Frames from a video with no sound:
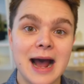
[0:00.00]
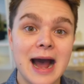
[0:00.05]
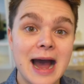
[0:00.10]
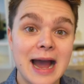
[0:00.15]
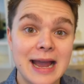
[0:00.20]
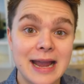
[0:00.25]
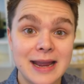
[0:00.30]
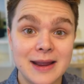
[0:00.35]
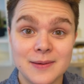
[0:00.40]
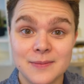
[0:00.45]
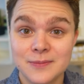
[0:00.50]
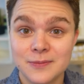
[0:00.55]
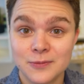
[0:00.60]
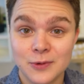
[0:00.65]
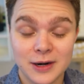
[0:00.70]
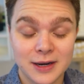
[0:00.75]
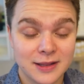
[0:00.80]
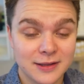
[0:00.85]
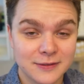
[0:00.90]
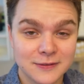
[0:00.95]
I am
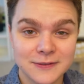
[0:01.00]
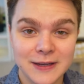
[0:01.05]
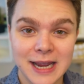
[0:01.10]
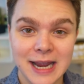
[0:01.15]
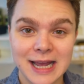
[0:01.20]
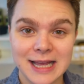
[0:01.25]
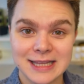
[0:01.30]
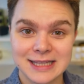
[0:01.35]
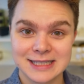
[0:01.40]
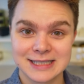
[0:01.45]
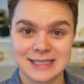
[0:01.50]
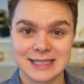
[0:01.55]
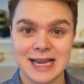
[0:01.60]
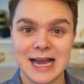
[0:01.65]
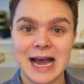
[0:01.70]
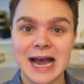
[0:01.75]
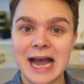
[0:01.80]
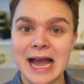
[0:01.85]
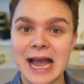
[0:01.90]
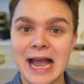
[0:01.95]
one of the fans.
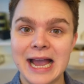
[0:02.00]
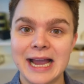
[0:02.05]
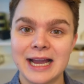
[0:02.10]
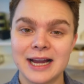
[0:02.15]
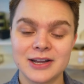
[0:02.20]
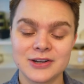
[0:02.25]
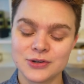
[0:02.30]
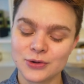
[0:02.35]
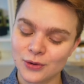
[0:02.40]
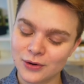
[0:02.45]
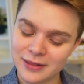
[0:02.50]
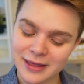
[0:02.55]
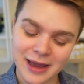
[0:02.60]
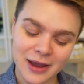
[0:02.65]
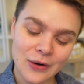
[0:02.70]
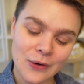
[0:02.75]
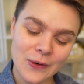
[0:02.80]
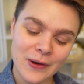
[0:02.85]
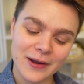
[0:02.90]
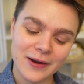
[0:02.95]
I adore
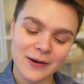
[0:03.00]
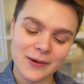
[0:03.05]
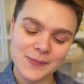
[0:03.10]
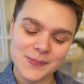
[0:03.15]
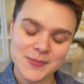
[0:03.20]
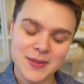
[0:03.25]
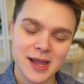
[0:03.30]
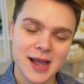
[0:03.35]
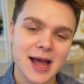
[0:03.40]
that oil.